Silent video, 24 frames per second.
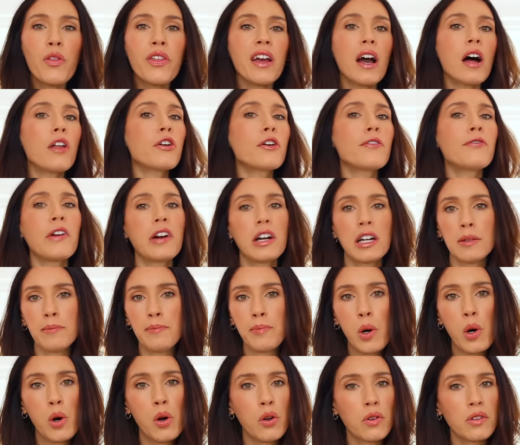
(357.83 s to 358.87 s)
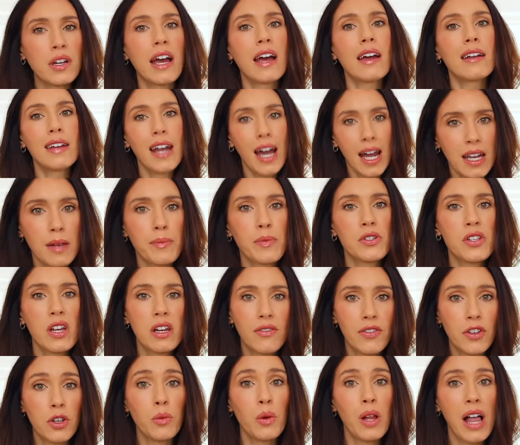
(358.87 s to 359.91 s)
The other, very bold, and 90%
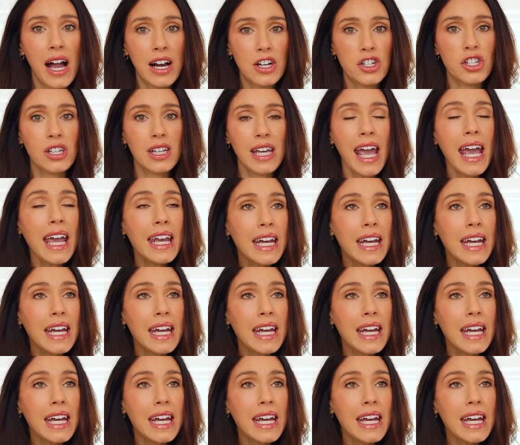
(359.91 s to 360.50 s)
of you will actually hate